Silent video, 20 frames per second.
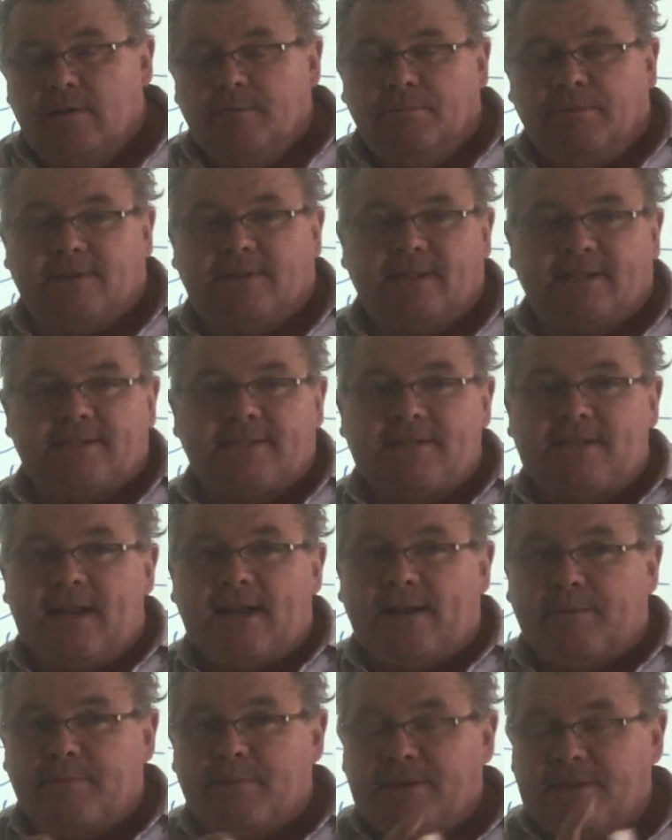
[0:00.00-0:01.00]
but that's
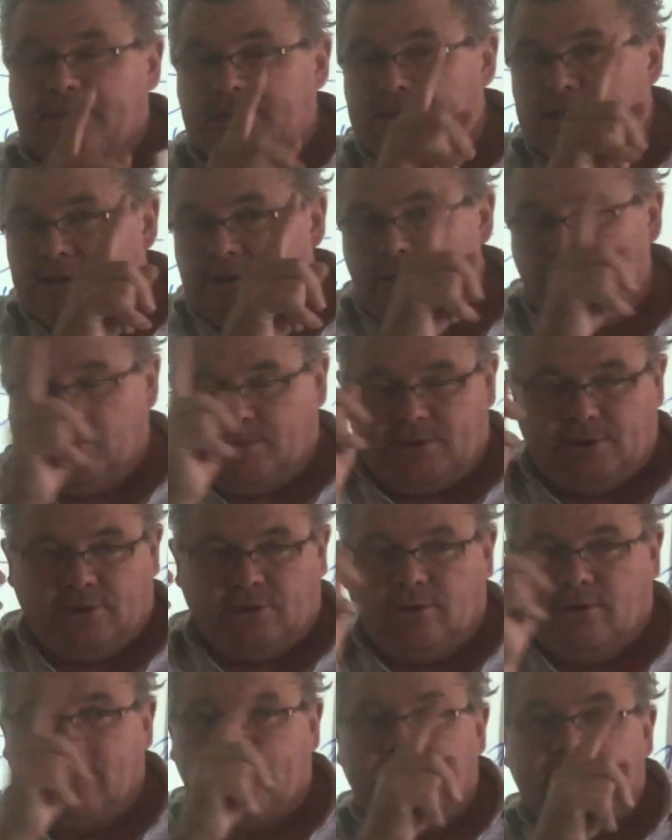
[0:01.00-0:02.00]
not a big deal when
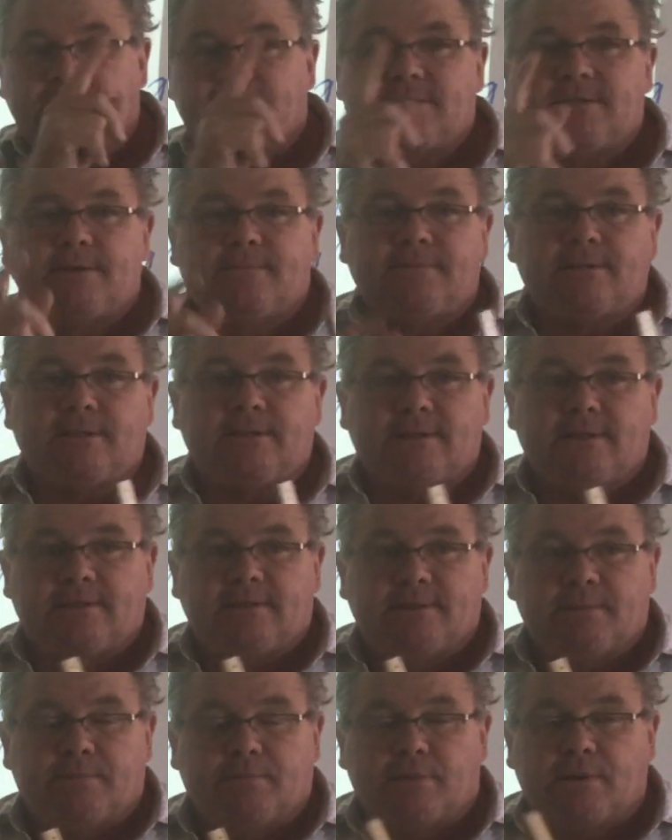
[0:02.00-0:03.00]
you're looking at something
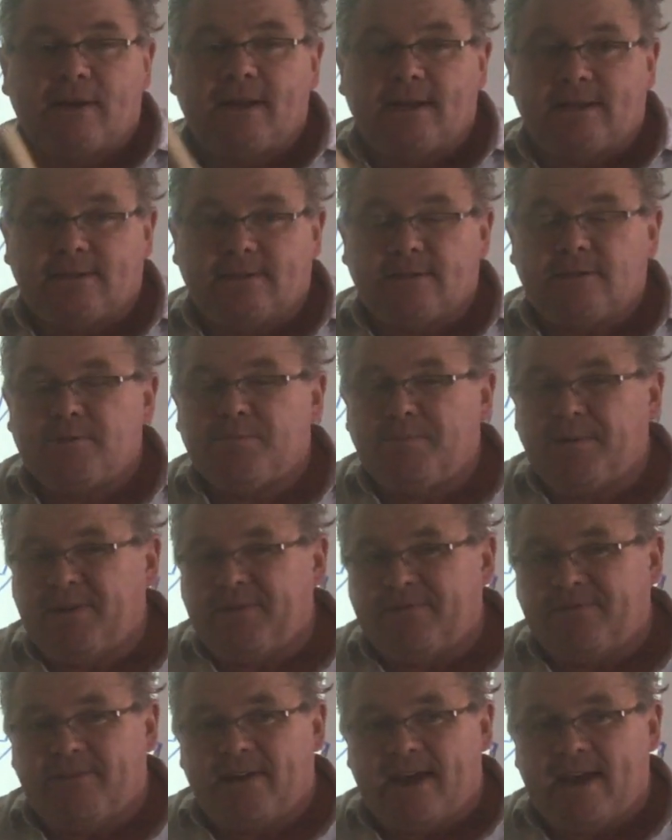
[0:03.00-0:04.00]
like the brain. That's
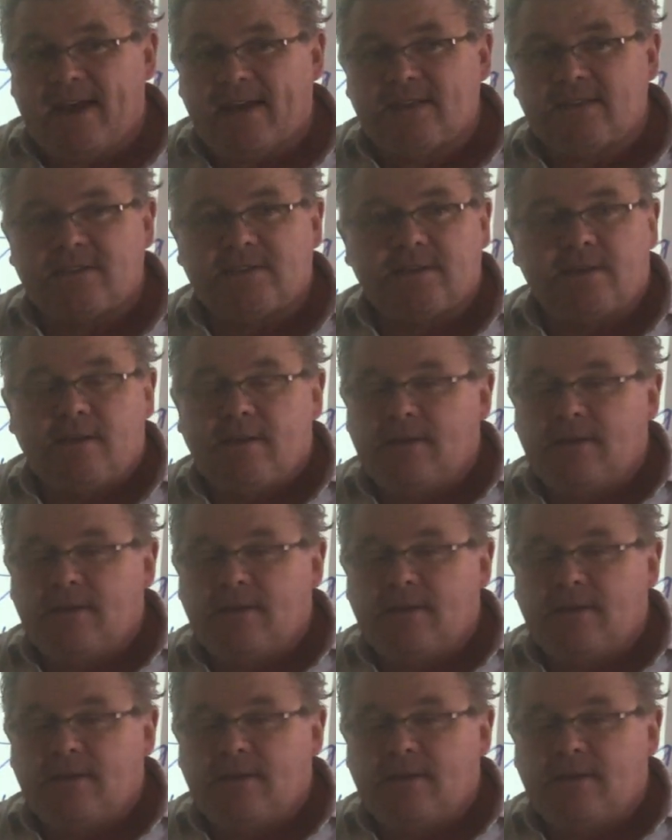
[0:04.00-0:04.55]
pretty fast.